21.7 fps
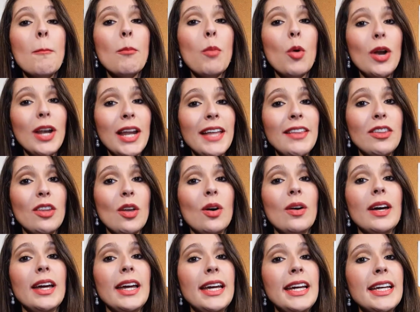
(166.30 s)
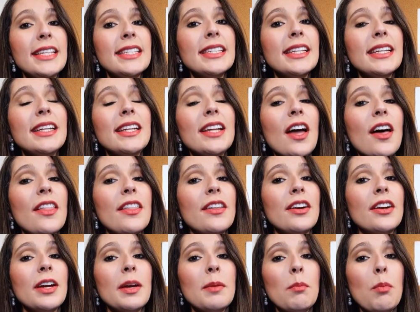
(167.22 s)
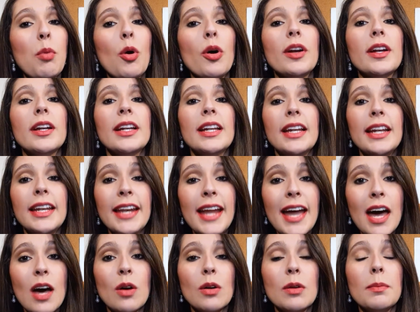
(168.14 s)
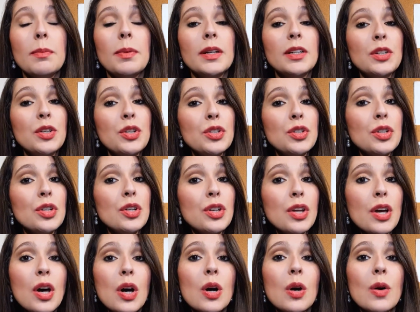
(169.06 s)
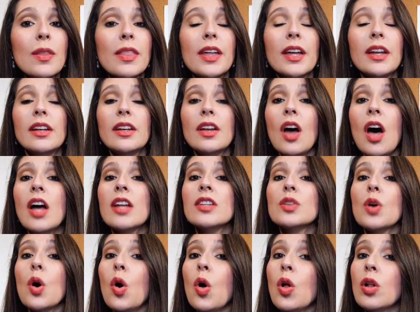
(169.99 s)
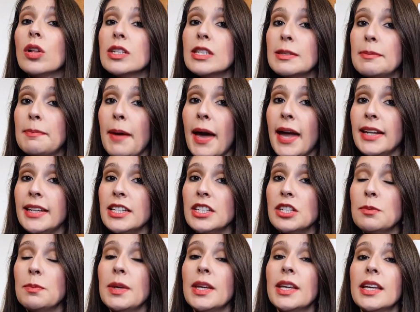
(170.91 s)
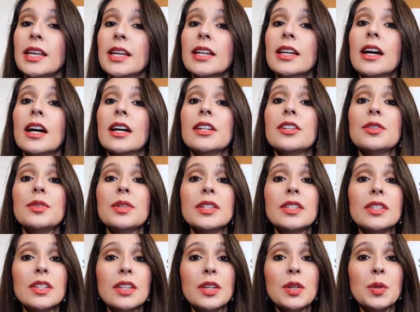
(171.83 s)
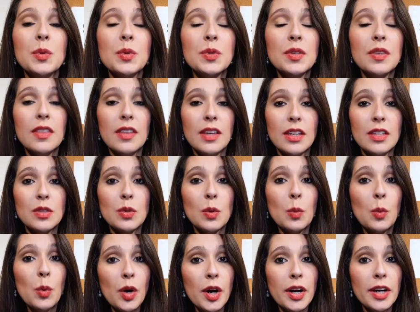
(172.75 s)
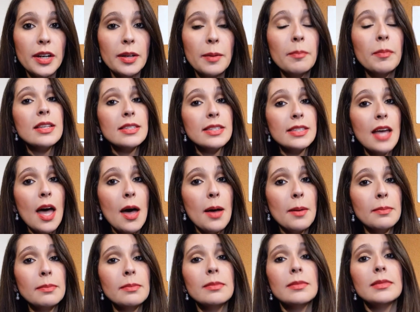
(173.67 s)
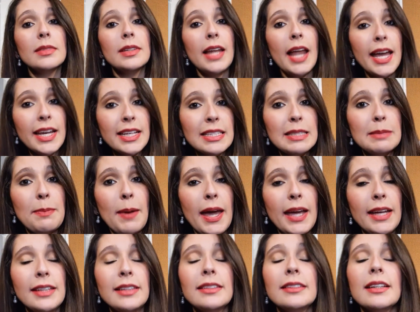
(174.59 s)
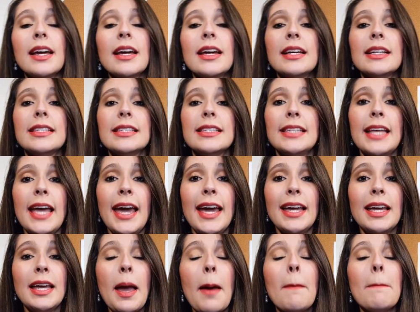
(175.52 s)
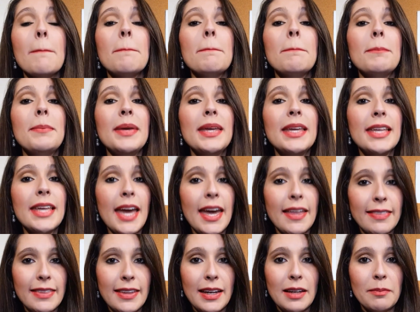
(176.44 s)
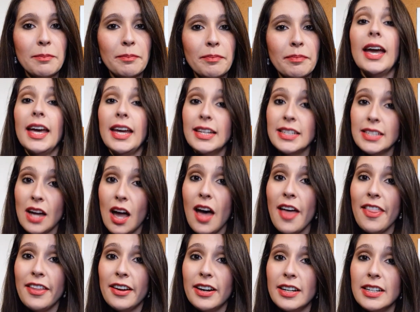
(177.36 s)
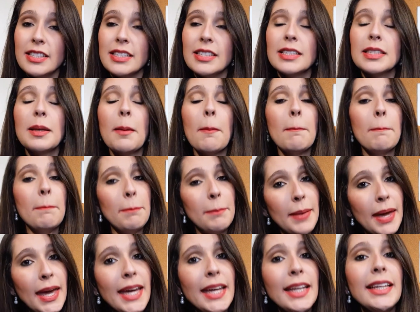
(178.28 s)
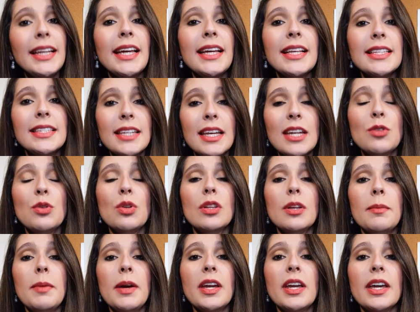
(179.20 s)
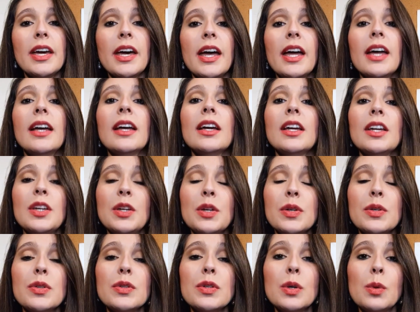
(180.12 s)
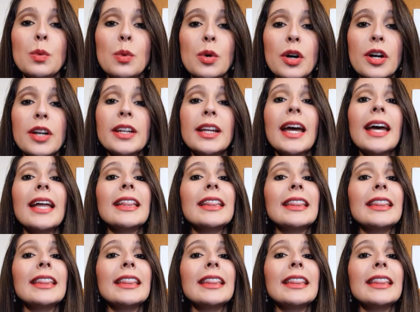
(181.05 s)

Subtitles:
Boleto is another important noun, but you should know that not all Spanish-speaking countries use this word. Some, like Spain, say billete, and others, mainly in Central America, use the word